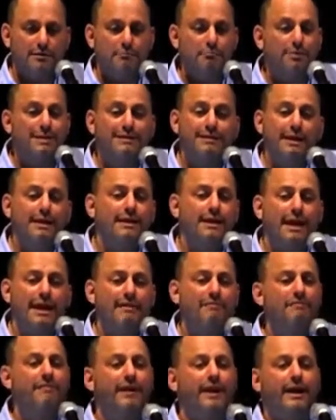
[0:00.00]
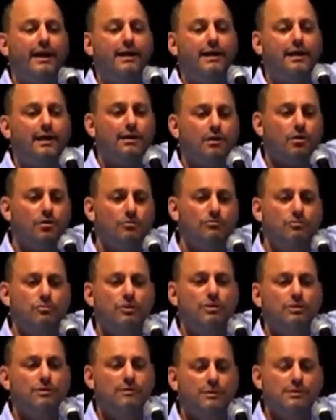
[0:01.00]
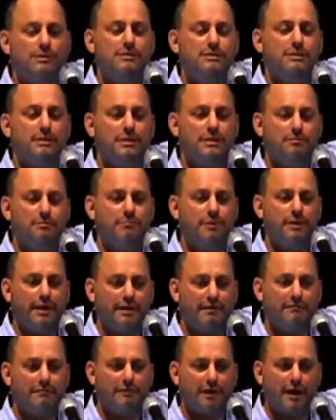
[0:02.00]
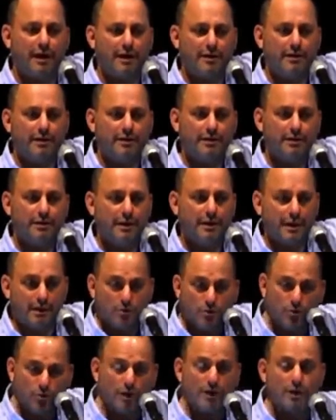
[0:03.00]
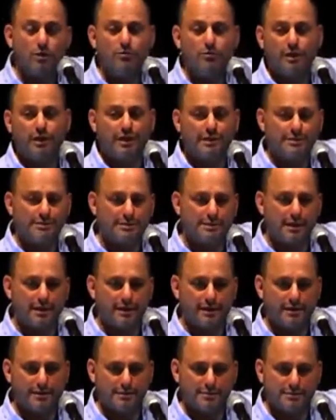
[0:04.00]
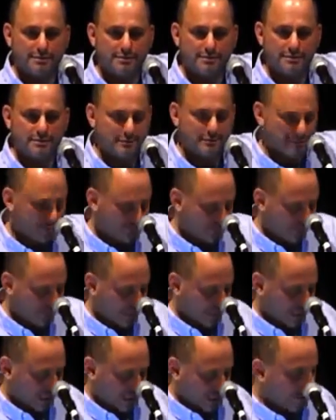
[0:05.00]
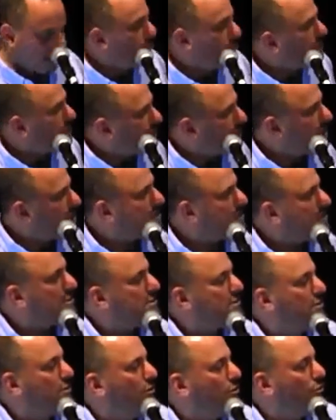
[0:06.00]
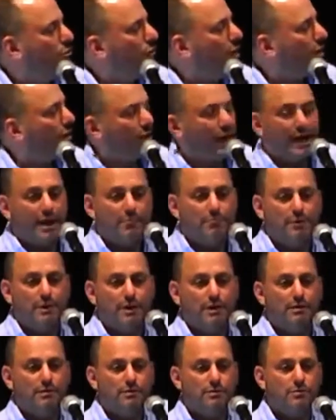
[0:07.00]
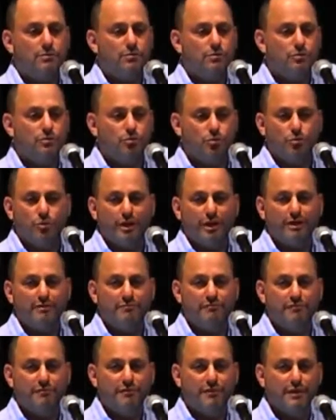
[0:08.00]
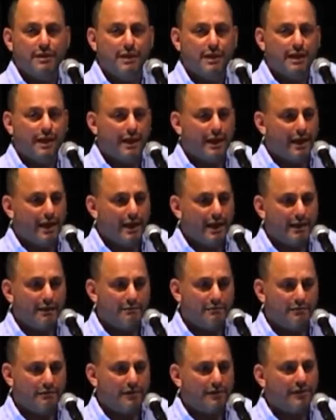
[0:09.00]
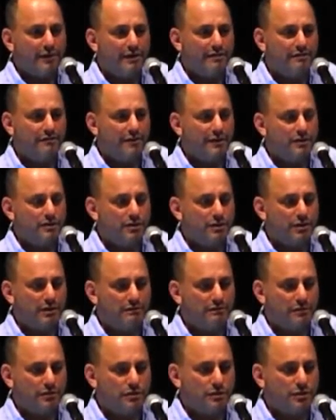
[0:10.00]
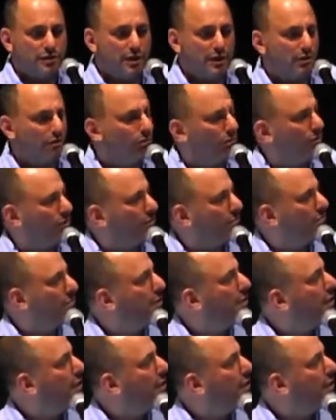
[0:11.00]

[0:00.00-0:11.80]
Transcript: But then Fk cannot disturb Fi, and you cannot get cycles. And with this, we are able to give a very efficient algorithm.